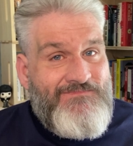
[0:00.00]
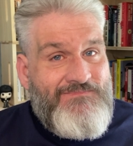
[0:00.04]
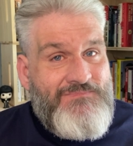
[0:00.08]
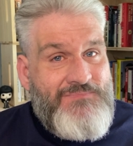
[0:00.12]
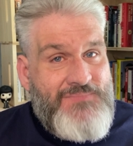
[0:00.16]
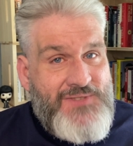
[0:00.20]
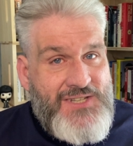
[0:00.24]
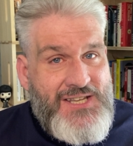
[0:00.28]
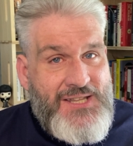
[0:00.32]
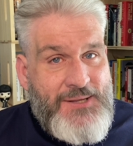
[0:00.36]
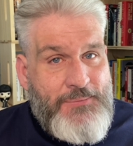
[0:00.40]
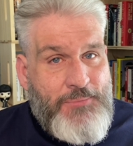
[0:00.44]

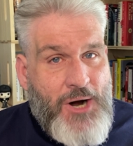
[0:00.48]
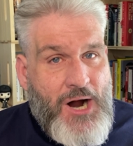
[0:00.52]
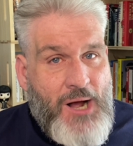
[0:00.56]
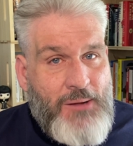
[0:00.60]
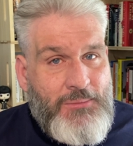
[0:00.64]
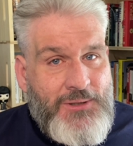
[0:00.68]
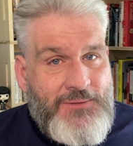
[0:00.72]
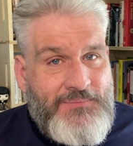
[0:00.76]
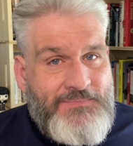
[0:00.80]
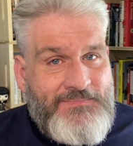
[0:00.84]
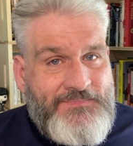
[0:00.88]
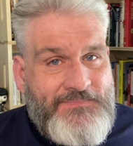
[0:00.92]
See the
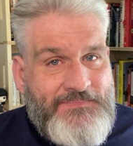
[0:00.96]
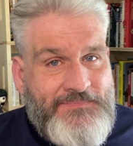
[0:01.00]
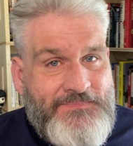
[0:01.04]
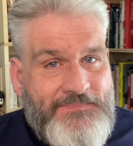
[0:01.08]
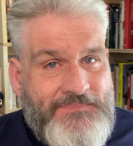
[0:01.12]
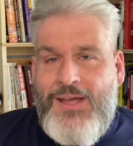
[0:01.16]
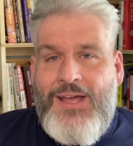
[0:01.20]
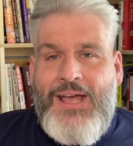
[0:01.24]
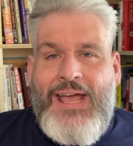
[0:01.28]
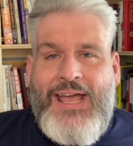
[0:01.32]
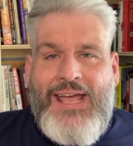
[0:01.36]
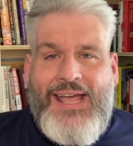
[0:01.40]
problem?
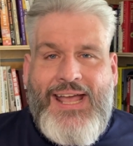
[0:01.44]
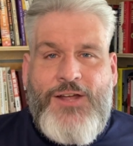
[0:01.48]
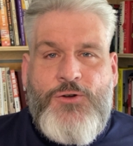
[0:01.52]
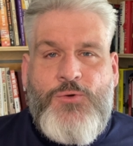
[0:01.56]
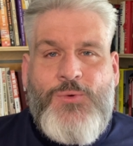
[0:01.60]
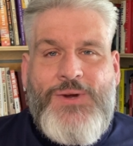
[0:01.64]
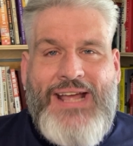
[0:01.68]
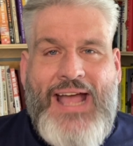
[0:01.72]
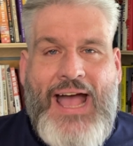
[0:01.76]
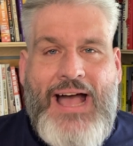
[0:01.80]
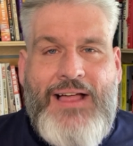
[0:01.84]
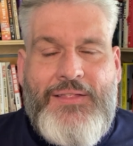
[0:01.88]
In
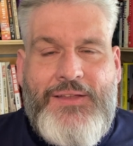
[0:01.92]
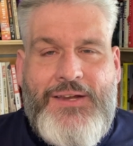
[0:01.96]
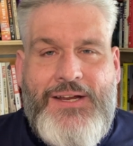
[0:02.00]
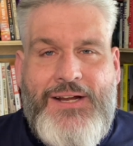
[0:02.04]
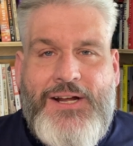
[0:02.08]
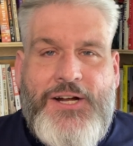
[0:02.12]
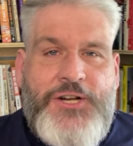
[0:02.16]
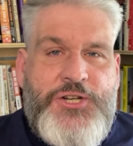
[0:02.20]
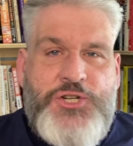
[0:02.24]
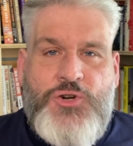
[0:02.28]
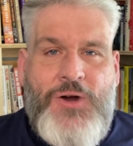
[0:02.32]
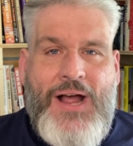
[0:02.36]

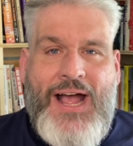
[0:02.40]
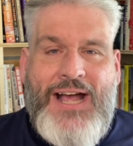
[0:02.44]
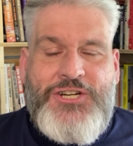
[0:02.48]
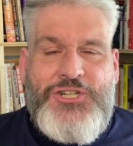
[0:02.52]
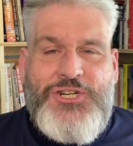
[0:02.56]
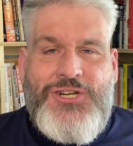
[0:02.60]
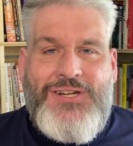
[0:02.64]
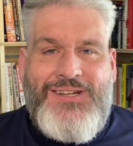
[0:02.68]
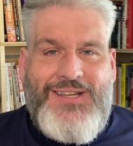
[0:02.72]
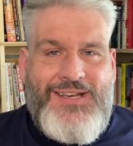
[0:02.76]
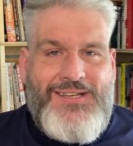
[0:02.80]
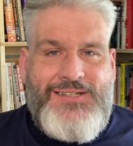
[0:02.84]
reality,
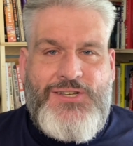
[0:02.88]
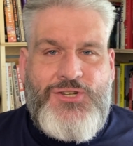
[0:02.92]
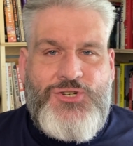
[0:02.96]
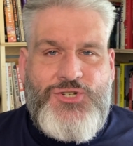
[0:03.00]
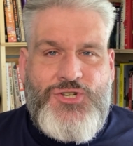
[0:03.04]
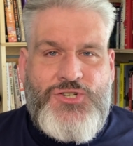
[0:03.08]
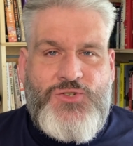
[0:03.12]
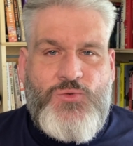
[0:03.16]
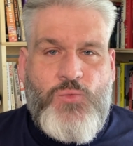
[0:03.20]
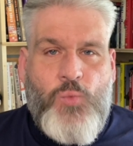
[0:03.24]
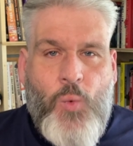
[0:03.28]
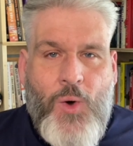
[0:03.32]
attraction isn't
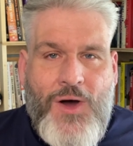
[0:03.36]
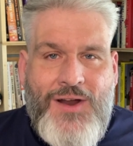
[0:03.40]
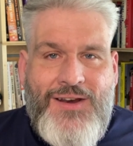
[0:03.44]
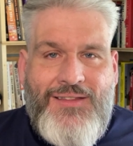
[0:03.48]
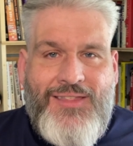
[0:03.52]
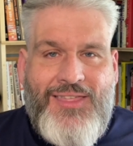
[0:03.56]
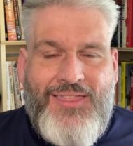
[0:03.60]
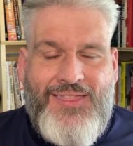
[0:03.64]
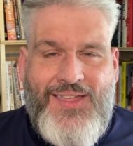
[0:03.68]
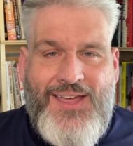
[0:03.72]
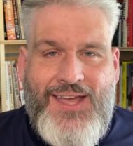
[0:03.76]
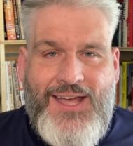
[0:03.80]
just one
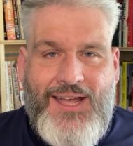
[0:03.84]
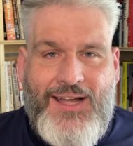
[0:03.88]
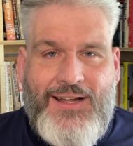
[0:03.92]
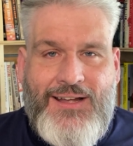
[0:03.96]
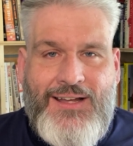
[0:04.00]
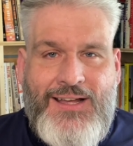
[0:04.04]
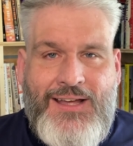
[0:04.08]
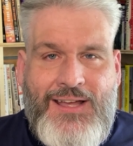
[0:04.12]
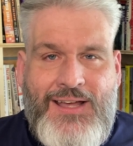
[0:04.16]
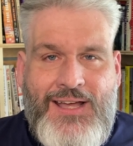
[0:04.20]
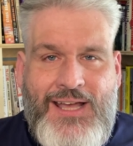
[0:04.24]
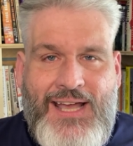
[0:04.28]
thing.
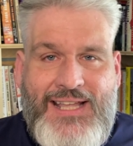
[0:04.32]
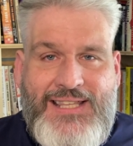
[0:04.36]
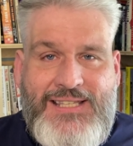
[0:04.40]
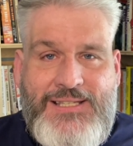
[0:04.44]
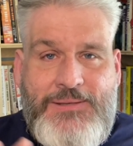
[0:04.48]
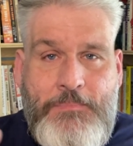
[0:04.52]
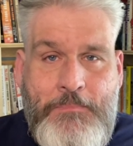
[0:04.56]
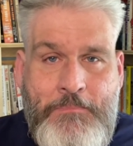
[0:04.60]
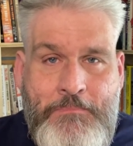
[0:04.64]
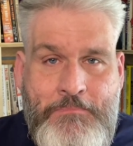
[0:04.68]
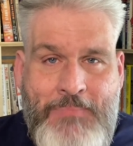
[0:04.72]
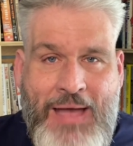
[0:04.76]

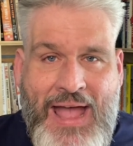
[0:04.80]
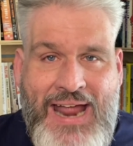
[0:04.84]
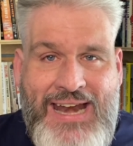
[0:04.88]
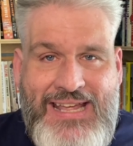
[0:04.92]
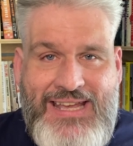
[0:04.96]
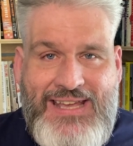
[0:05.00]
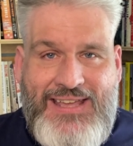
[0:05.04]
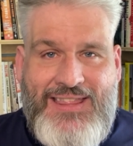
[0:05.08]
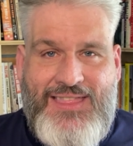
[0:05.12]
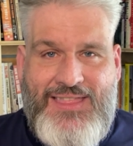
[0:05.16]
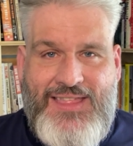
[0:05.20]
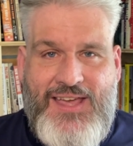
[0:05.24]
It's
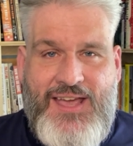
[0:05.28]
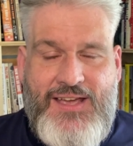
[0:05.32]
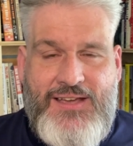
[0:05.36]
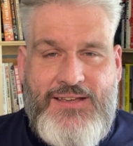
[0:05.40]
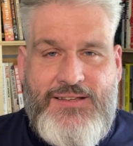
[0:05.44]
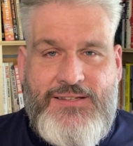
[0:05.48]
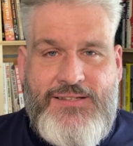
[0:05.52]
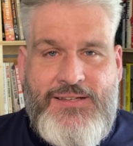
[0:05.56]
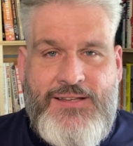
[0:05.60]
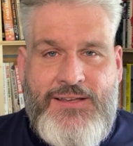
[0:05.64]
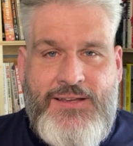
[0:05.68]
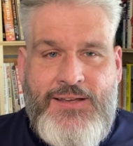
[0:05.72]
many
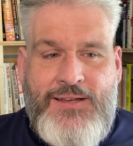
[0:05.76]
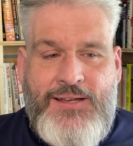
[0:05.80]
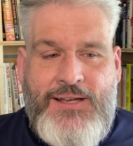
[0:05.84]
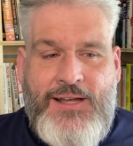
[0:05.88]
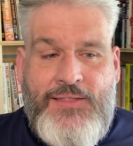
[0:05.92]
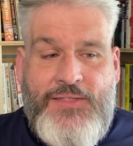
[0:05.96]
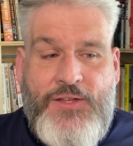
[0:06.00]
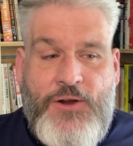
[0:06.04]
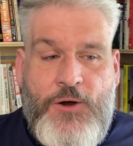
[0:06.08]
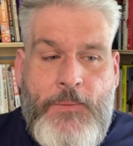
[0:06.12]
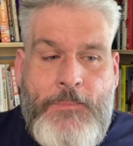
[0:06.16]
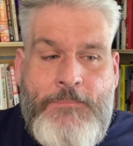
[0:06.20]
things.
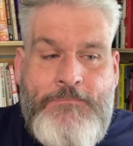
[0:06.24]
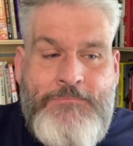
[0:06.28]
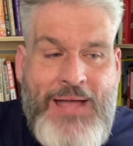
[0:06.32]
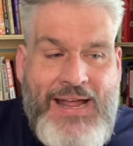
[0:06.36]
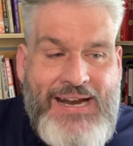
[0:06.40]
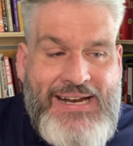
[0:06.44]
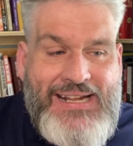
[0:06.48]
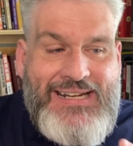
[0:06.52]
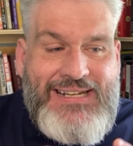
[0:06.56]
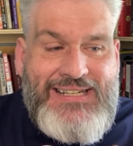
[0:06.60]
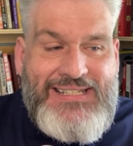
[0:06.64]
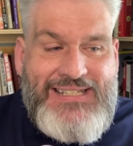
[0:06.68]
There are
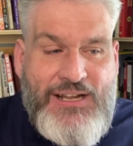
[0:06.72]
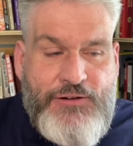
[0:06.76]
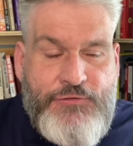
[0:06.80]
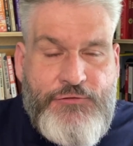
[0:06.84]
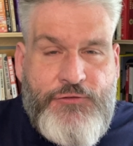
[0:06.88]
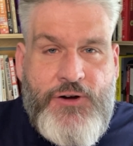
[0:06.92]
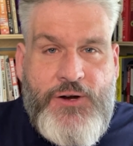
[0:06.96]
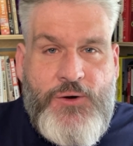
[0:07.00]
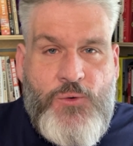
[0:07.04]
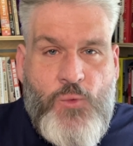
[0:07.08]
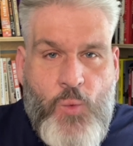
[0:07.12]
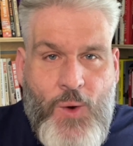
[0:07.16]
many
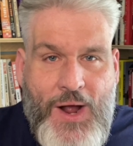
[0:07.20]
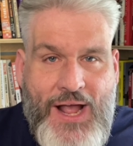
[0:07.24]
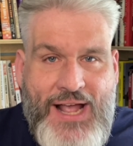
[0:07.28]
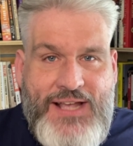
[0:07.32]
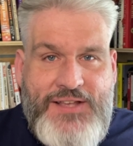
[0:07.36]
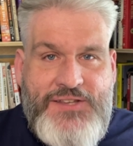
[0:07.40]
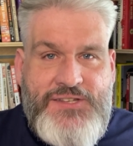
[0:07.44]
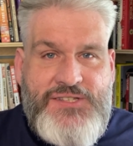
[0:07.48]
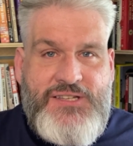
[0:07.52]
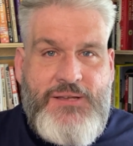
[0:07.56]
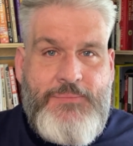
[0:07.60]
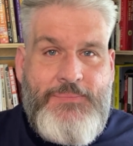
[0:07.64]
different
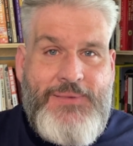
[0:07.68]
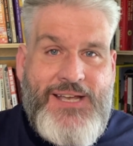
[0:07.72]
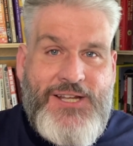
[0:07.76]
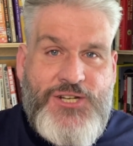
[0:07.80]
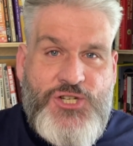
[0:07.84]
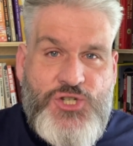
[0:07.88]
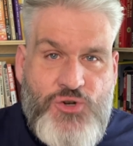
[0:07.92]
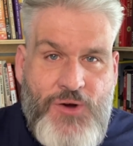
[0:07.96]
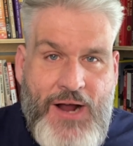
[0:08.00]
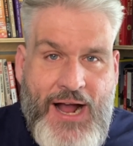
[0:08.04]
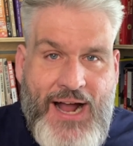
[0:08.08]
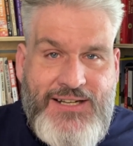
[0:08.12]
ways to be
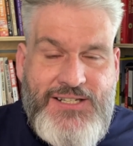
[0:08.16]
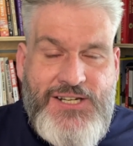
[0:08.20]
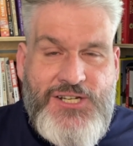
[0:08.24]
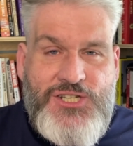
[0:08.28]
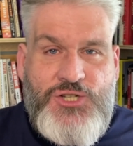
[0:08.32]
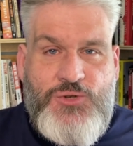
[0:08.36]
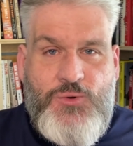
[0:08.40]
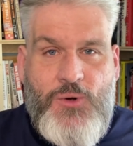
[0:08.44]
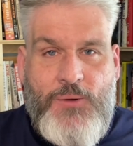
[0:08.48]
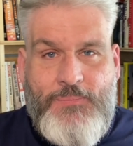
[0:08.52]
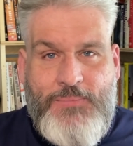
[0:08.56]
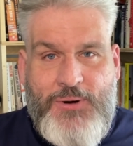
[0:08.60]
attracted
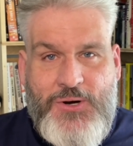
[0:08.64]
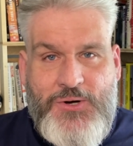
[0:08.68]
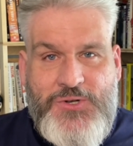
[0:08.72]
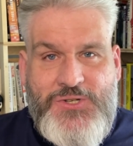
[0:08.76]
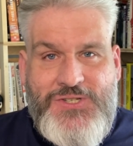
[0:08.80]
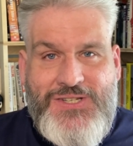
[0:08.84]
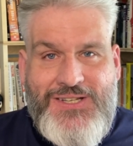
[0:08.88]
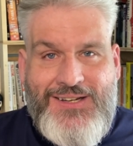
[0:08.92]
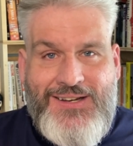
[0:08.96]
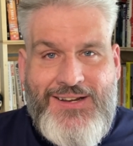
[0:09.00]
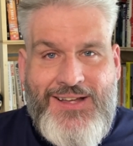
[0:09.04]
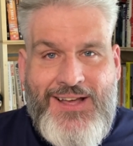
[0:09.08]
to a
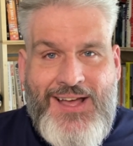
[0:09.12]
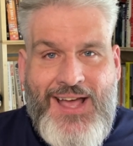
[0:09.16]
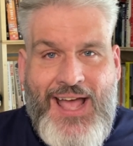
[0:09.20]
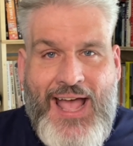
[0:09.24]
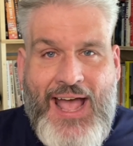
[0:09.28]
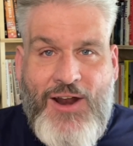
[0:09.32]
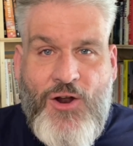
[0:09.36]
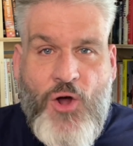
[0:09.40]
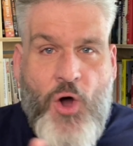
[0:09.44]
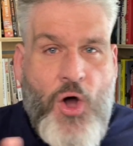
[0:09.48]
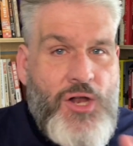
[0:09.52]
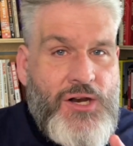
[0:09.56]
person,
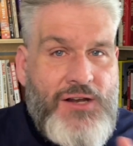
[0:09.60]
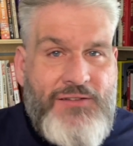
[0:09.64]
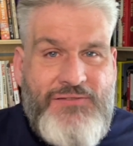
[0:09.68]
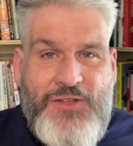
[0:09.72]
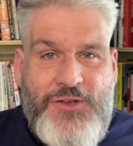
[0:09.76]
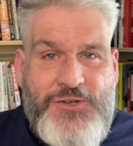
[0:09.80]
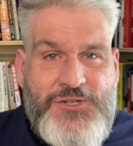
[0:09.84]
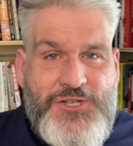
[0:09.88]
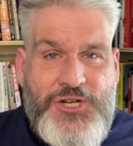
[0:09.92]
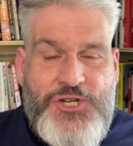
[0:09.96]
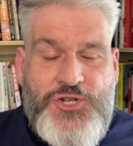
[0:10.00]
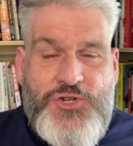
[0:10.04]
and all of
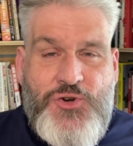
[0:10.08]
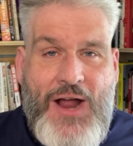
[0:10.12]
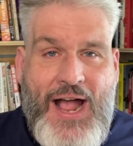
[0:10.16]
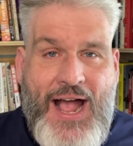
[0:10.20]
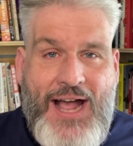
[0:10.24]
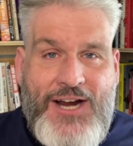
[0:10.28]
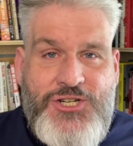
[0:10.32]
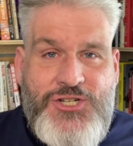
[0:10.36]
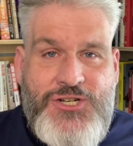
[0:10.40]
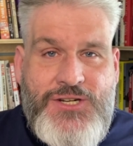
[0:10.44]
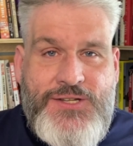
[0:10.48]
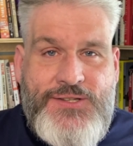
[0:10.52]
those
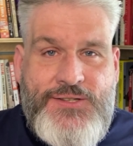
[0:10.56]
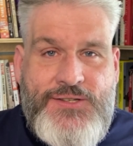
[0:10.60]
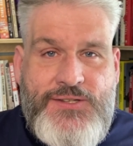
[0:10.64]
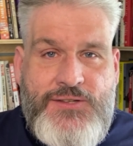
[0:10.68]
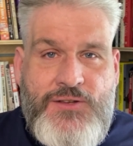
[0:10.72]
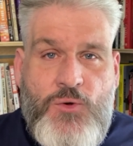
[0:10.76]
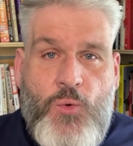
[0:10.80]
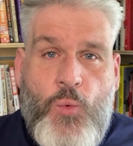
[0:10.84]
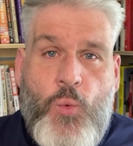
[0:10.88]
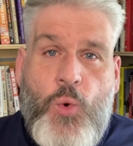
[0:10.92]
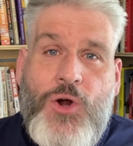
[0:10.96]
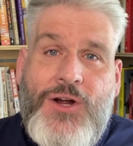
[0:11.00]
attractions
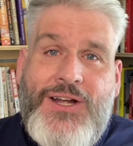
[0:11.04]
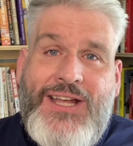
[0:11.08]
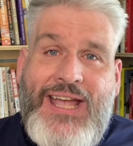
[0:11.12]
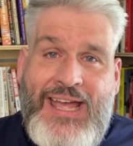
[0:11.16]
work